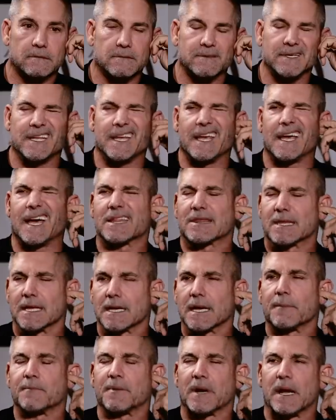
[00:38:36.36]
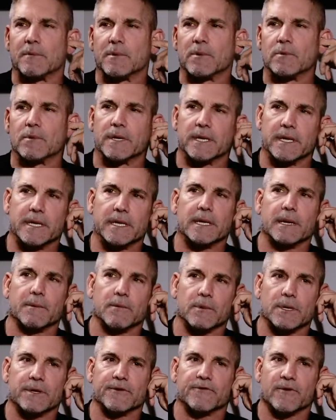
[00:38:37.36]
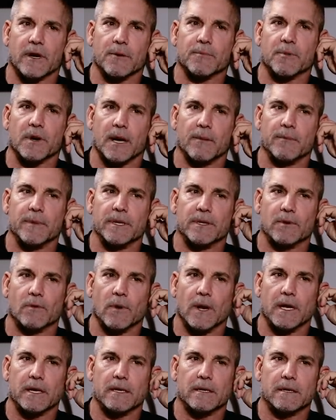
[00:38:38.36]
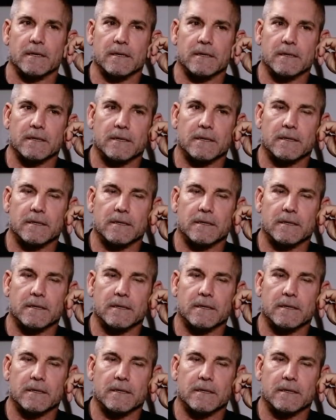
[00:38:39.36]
Yeah, I think I probably would have ended up with a drug problem either way. Mm-hmm